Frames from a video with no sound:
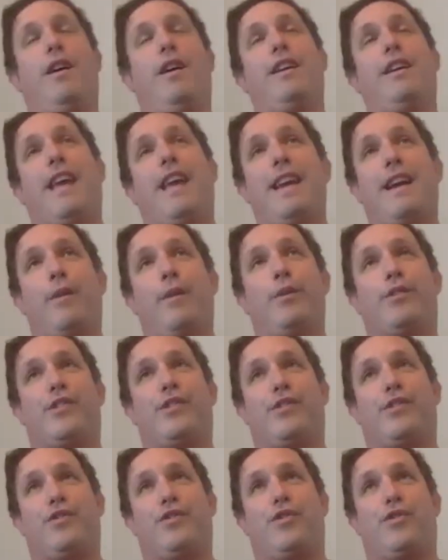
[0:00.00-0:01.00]
again, I
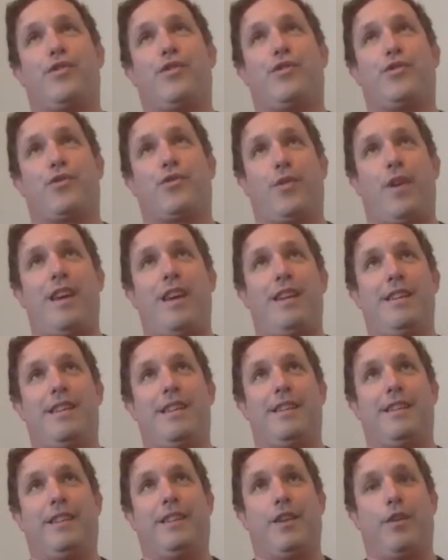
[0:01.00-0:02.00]
was trained
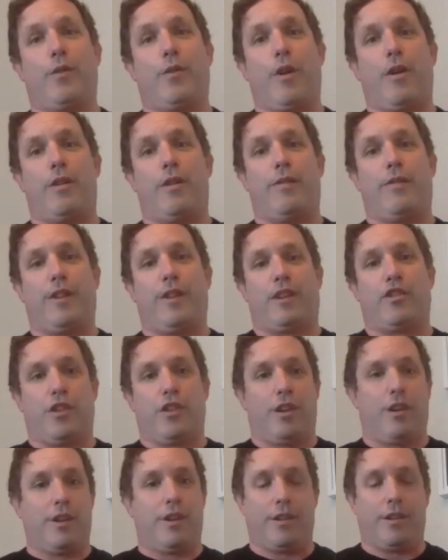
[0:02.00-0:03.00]
in literary
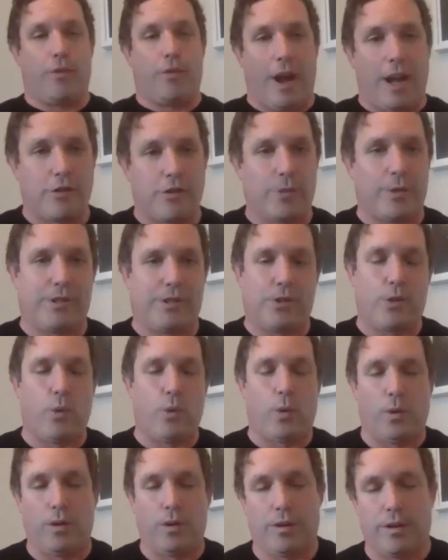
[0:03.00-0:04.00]
fiction in graduate
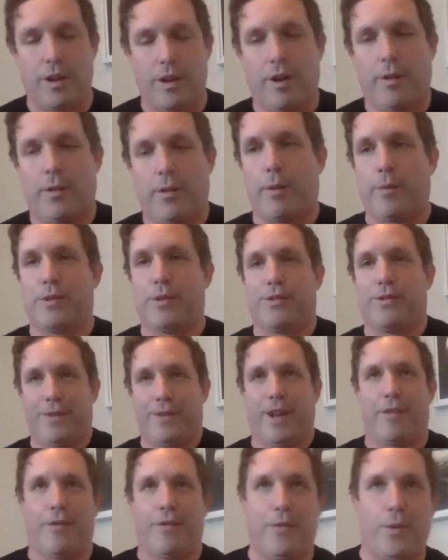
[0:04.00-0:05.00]
school, or you know, that was
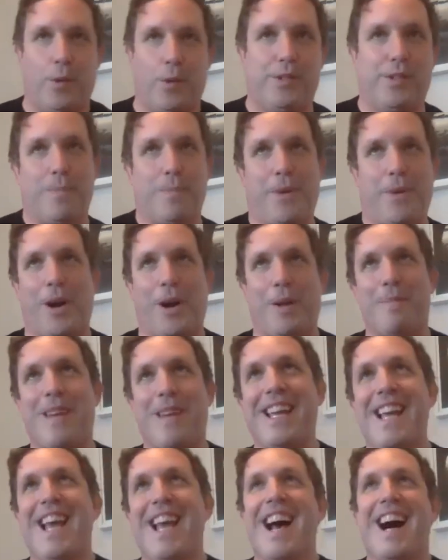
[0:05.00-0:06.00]
kind of forced upon
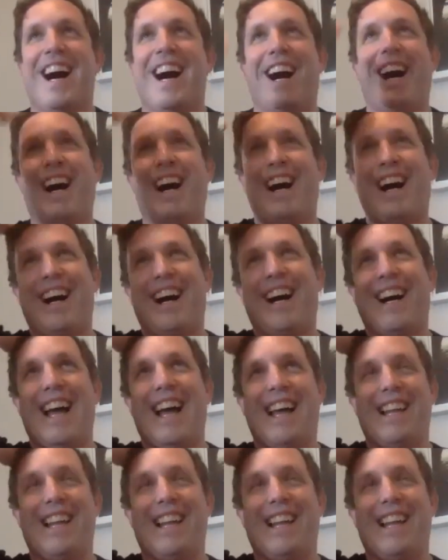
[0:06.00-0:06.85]
me. Uh, and,